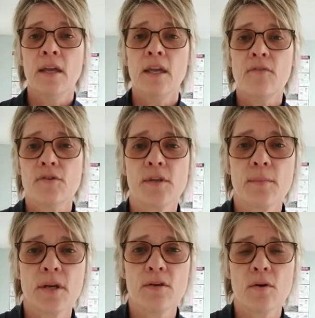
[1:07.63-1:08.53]
If you're
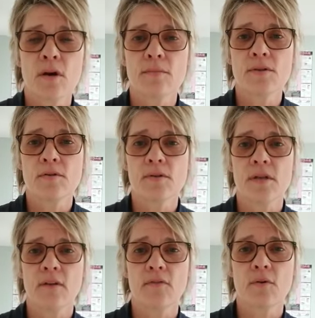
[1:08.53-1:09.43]
somebody who comes to
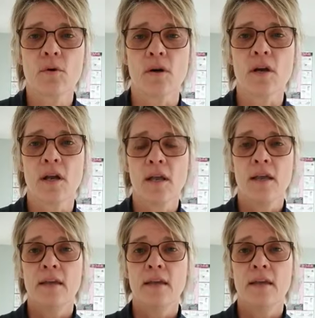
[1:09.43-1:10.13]
us after work,